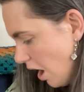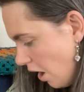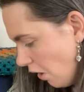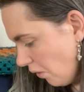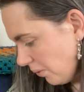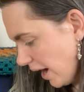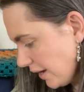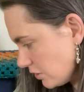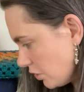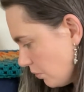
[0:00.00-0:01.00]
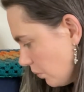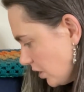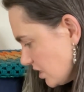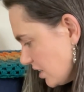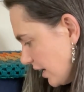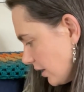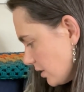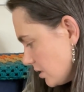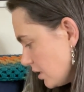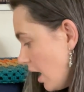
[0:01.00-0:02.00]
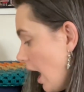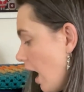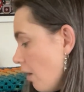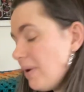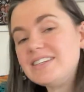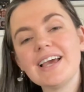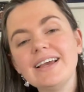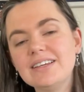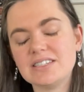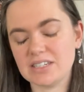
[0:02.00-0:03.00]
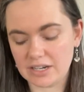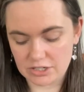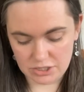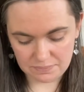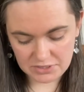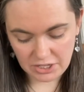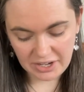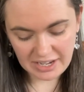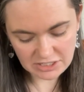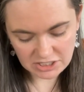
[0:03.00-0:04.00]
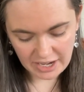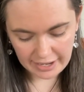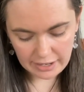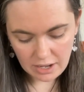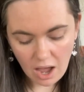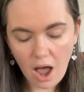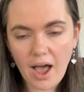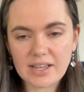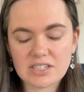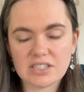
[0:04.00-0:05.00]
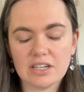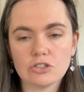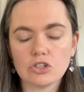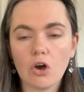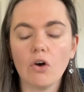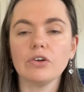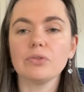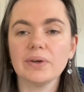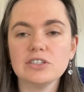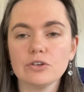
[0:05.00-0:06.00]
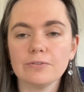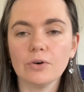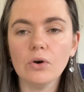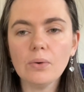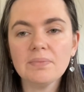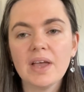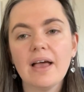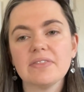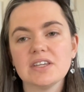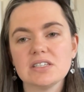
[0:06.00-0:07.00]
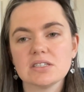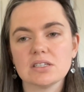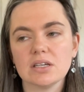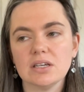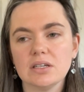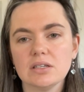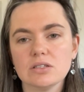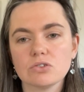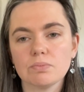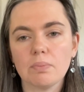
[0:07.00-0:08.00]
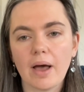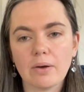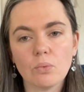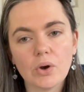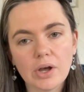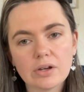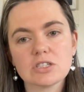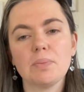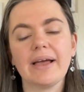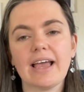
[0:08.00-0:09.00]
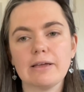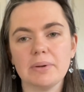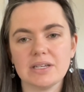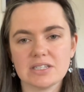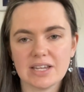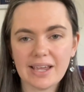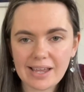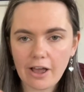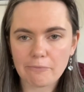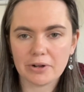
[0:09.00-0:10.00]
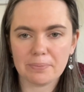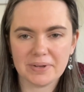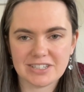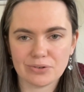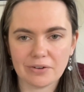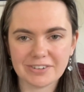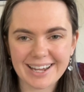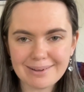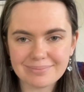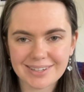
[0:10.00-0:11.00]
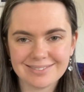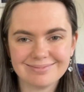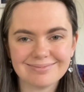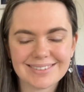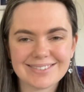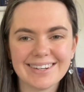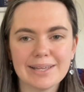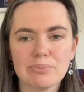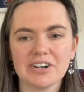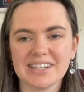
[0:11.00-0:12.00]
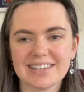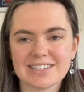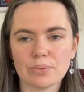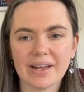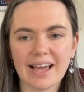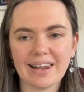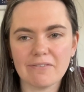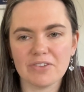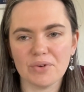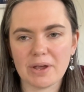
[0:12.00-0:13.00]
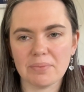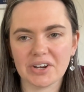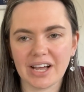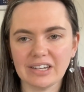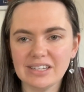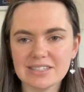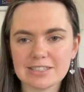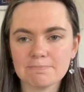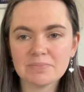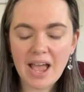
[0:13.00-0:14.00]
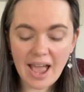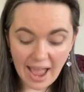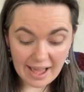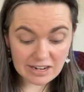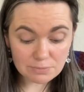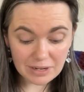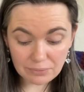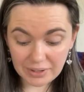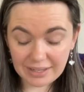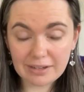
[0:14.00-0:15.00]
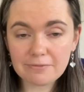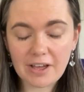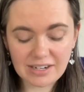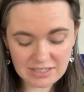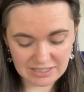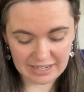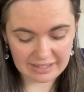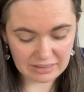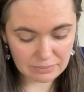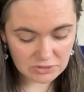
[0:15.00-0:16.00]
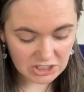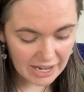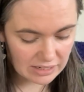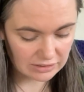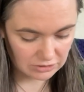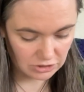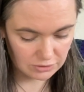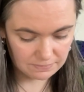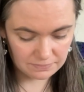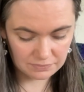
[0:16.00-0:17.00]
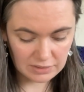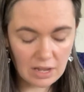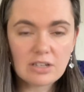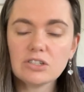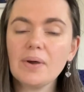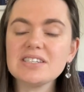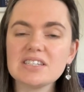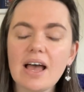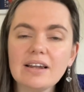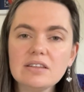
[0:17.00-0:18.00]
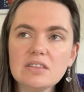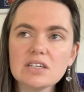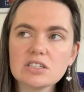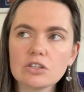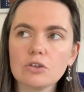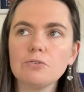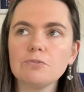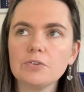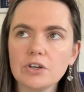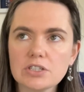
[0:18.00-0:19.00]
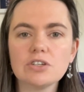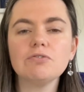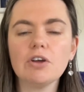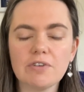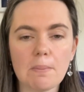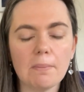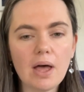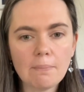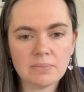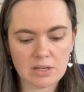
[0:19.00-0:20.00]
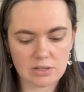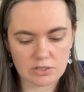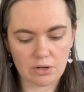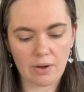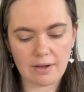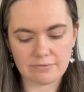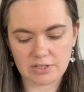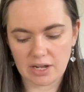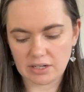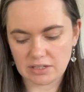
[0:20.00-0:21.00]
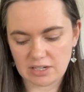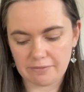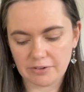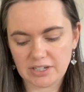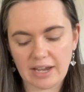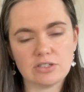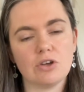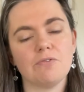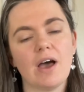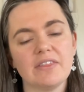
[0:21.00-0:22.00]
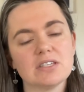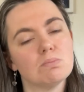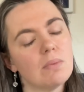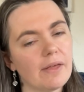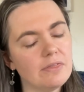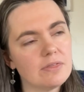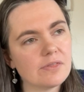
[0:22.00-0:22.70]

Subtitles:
All right, so what's next? Oh, my daily stitch. So each day I stitch on 324. This is by Works by ABC. I'll put a picture of it up. It's really pretty, this one. I love the rainbow colours. And it's been really fun to seeing them change. So I started this the 1st of November. So I've done it every day so far this month.